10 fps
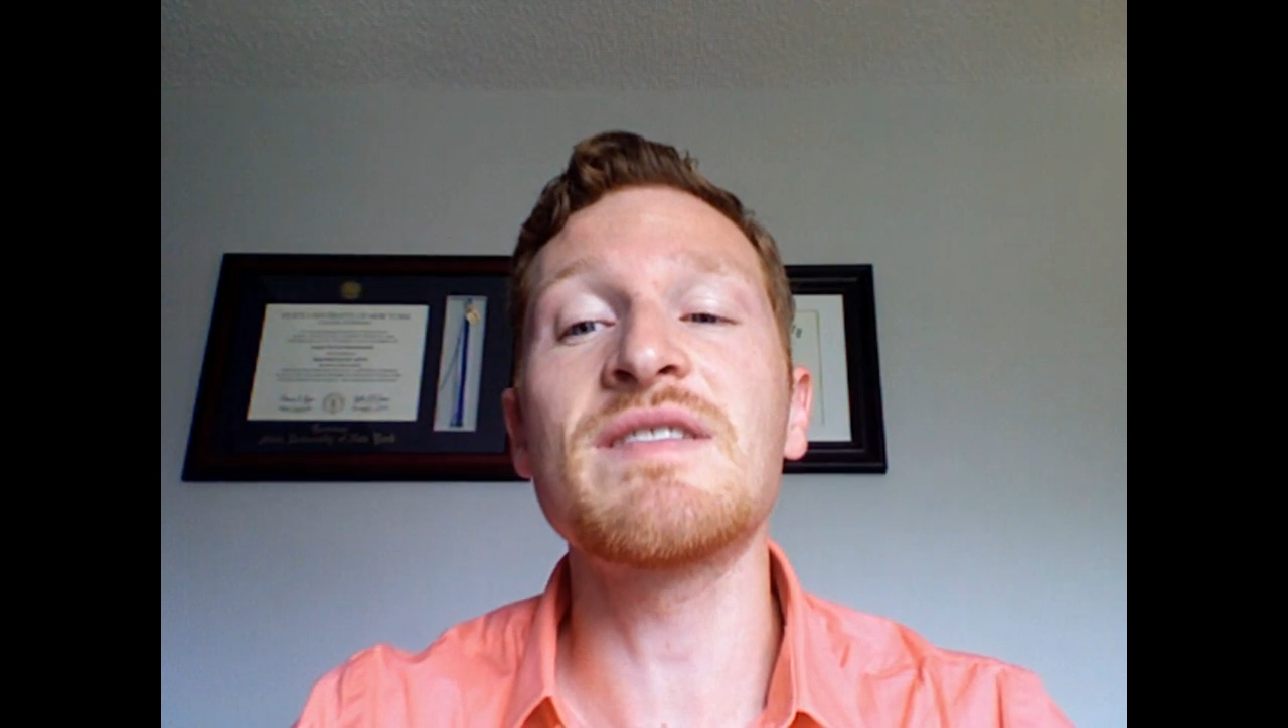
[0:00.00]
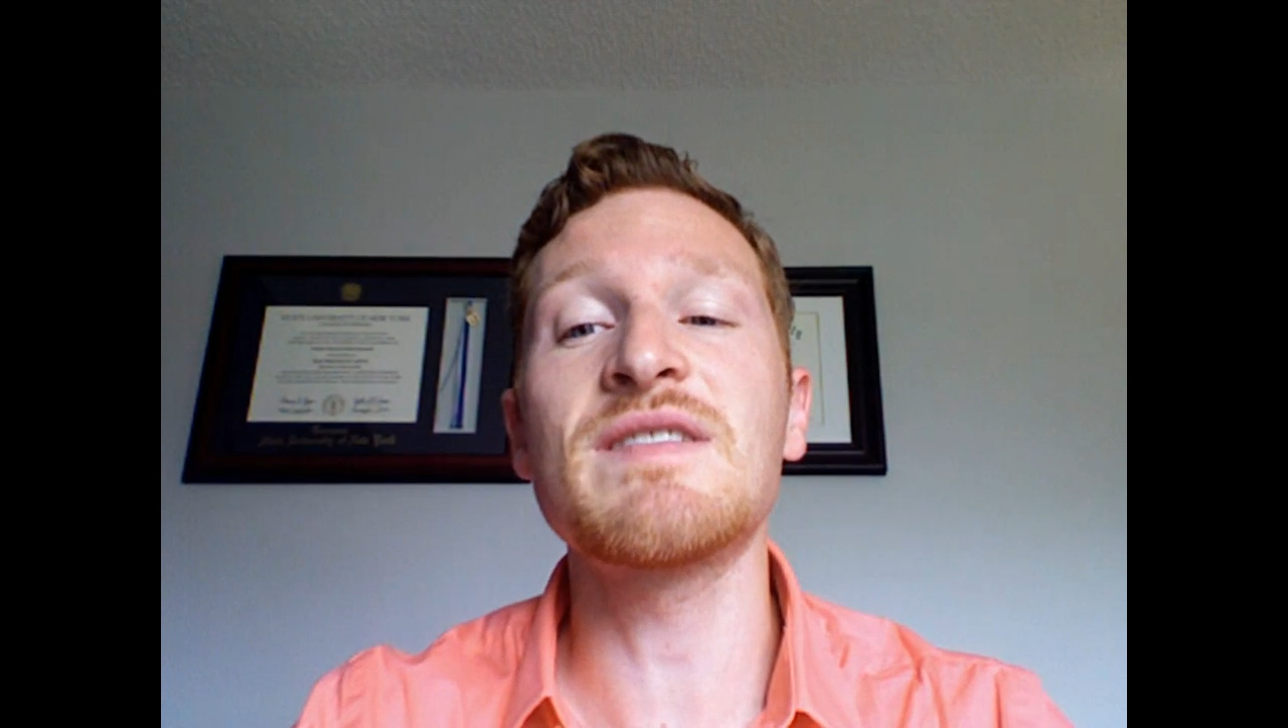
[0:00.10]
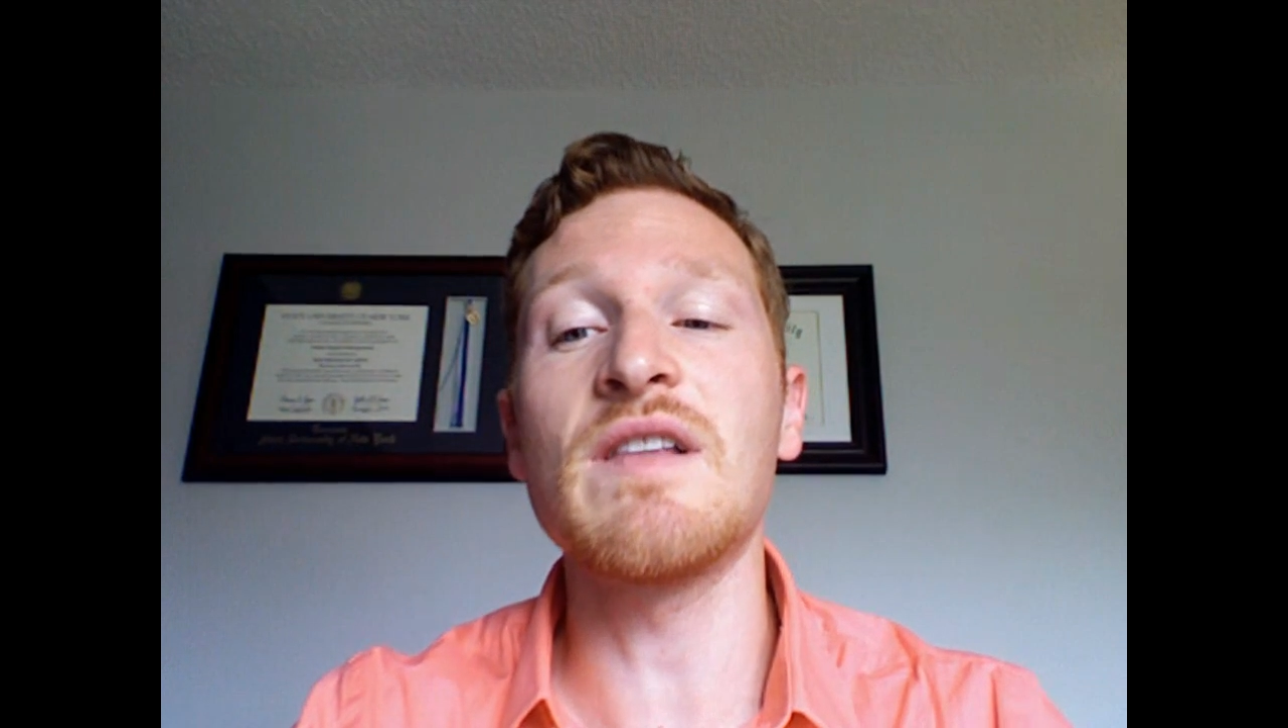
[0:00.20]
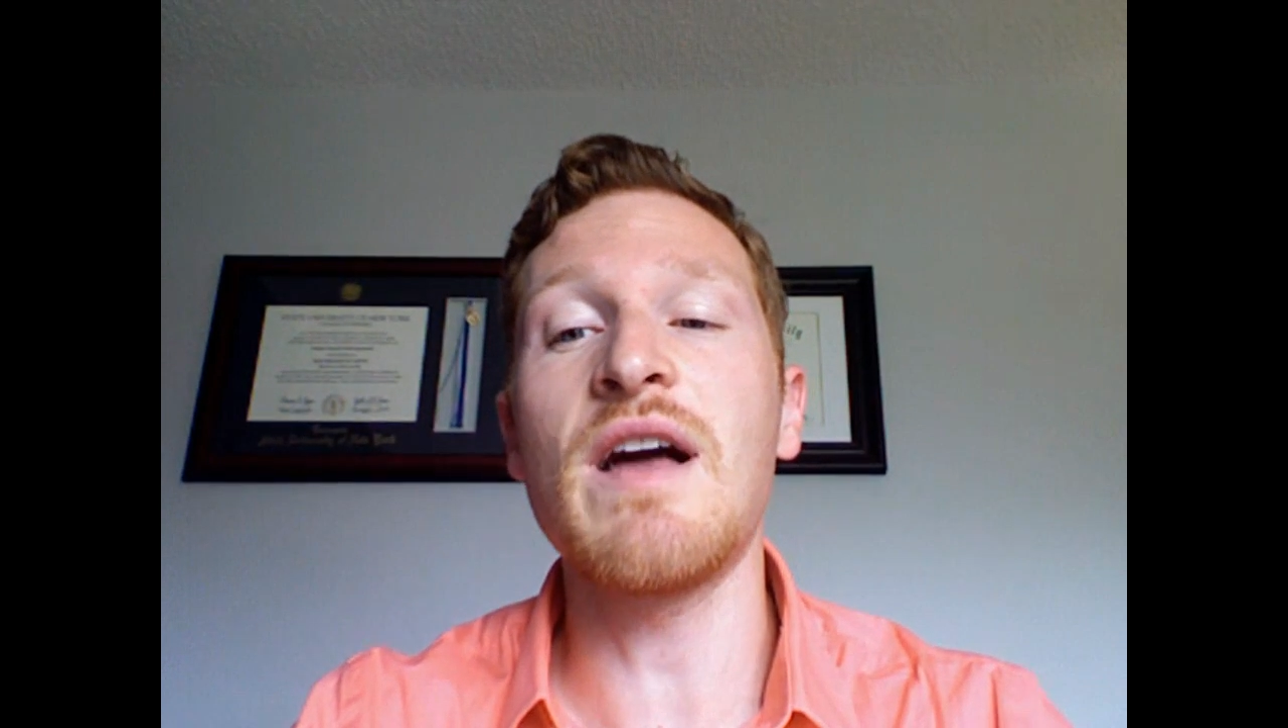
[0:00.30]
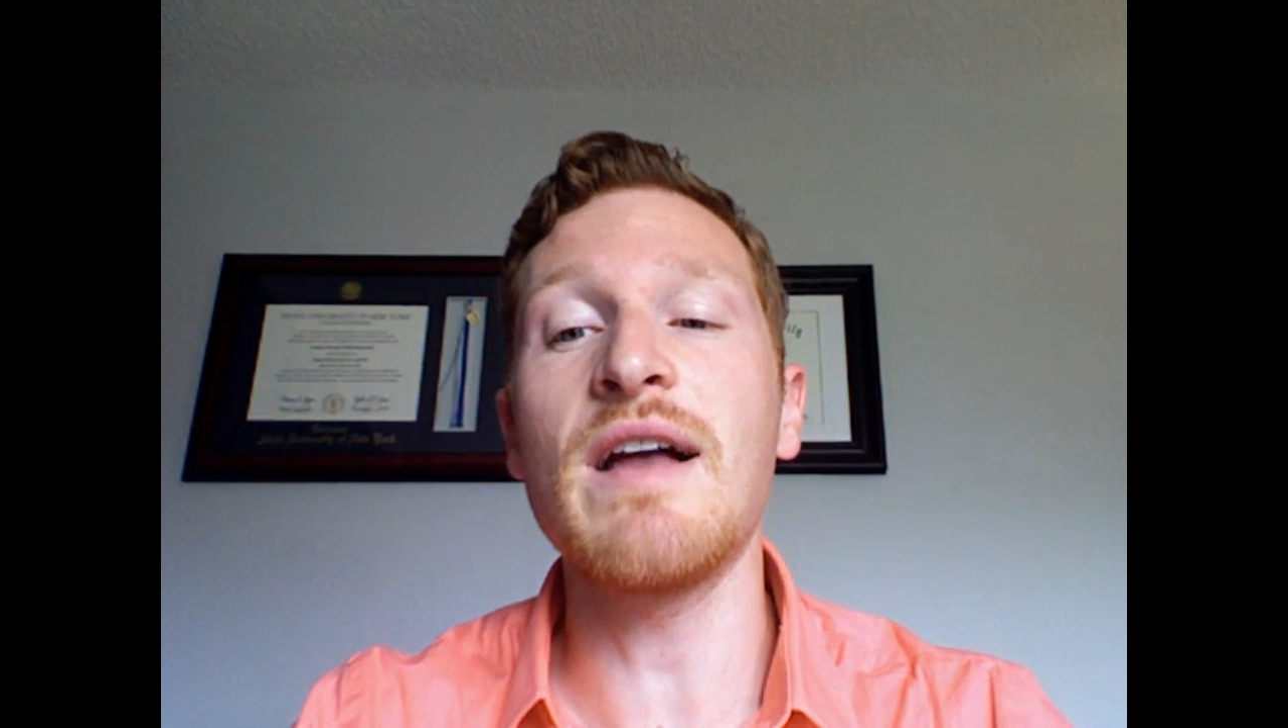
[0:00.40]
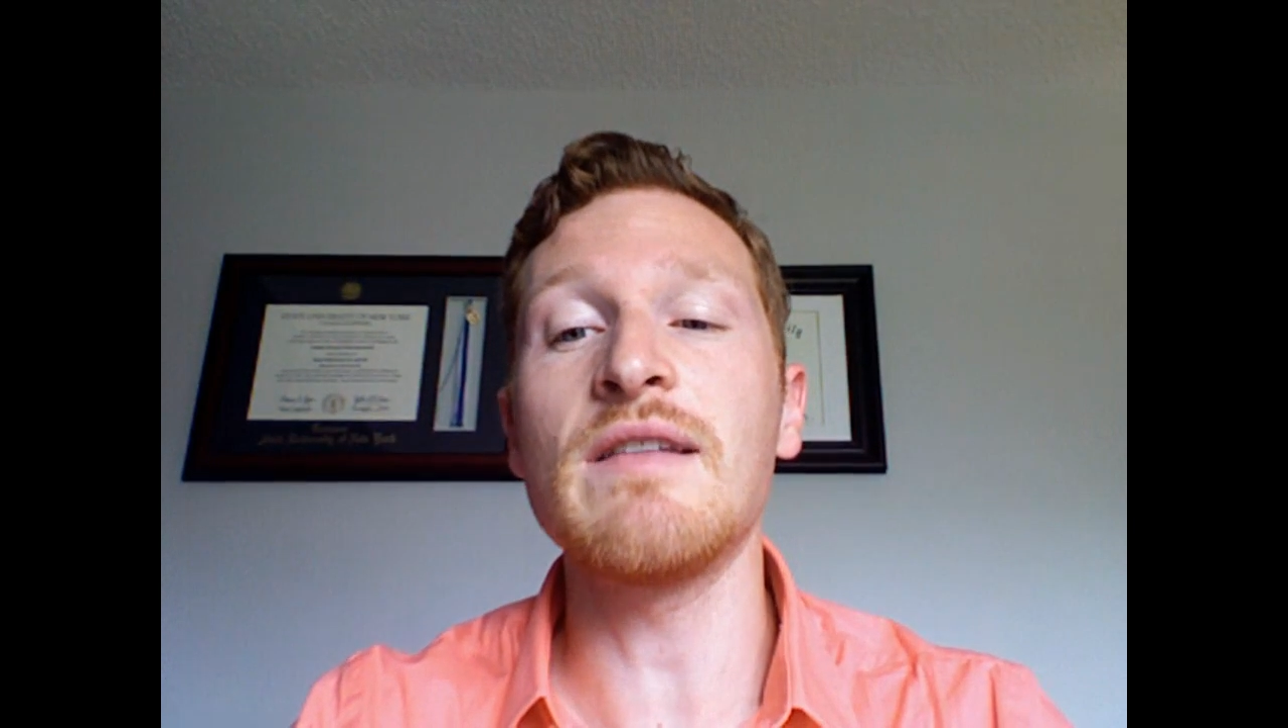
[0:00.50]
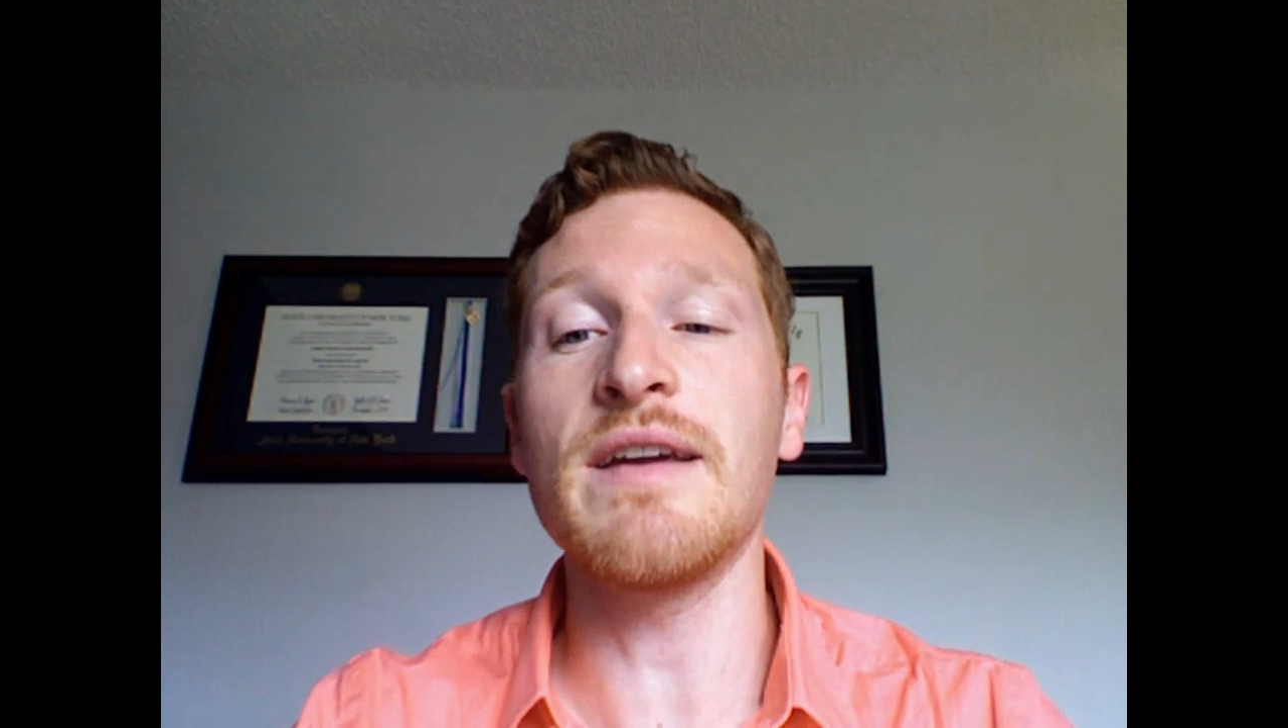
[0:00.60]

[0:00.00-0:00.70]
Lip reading: is a lot